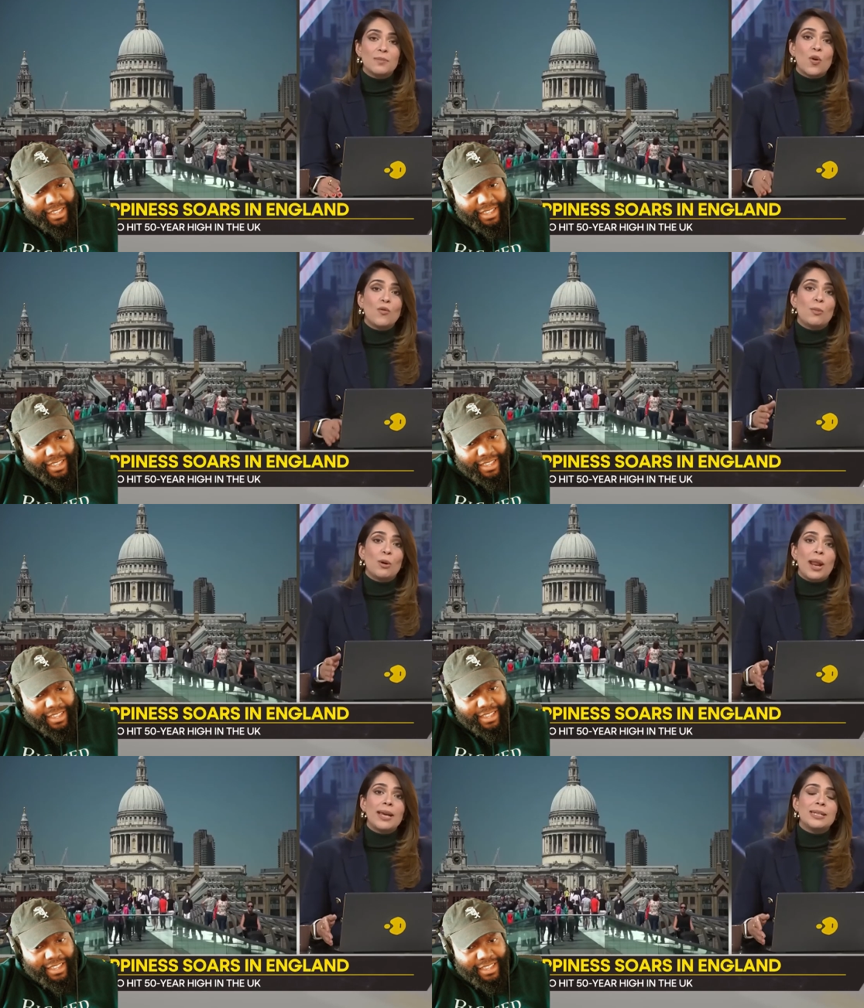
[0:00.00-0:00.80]
Speaker 1: over
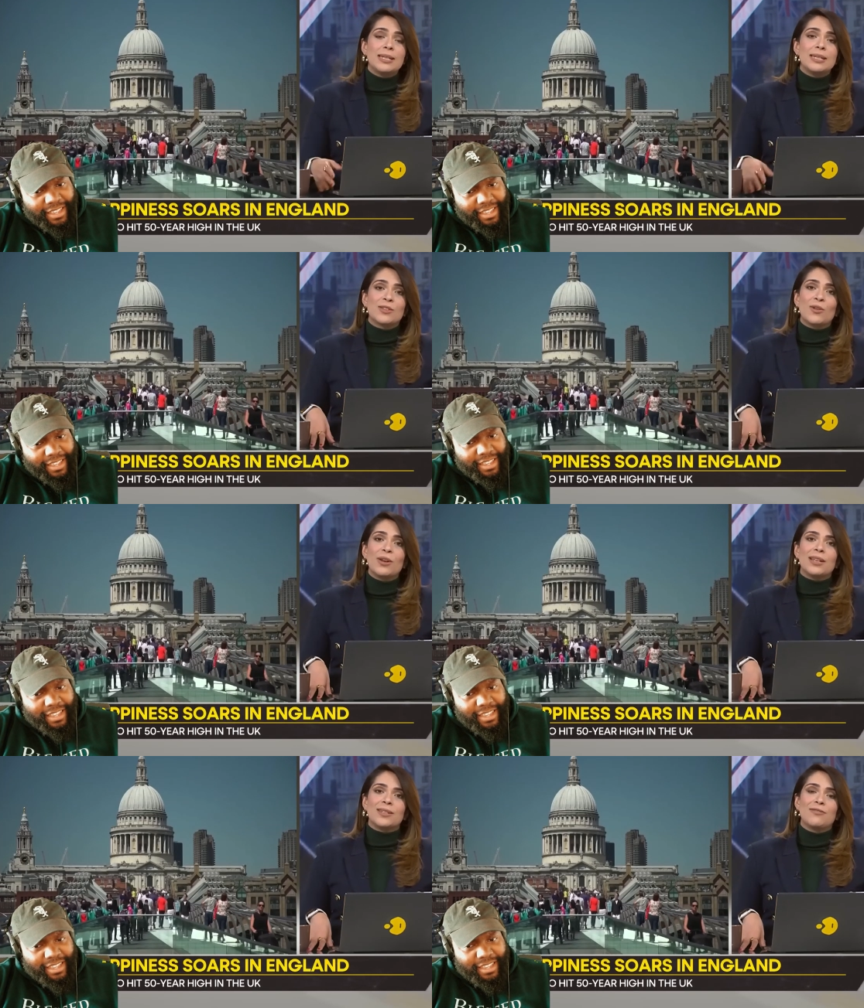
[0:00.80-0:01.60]
polite and discreet,